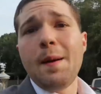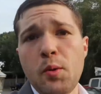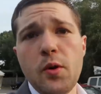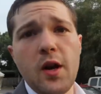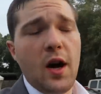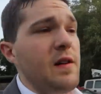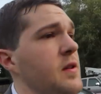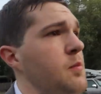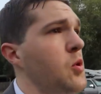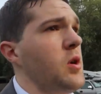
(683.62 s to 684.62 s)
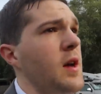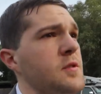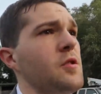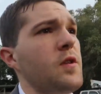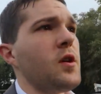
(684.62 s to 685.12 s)
I pulled it off. Pulled it off
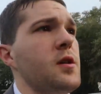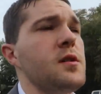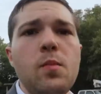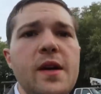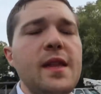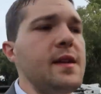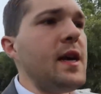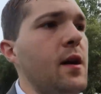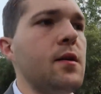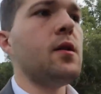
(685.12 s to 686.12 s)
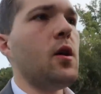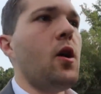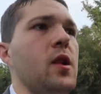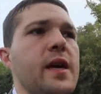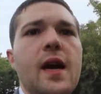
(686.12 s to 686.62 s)
so far. He'll break that down.
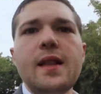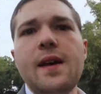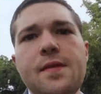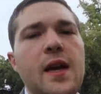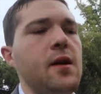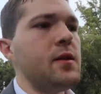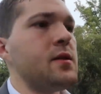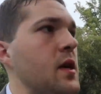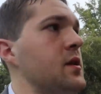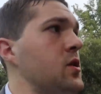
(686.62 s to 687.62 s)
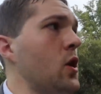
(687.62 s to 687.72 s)
All I got left now is uh,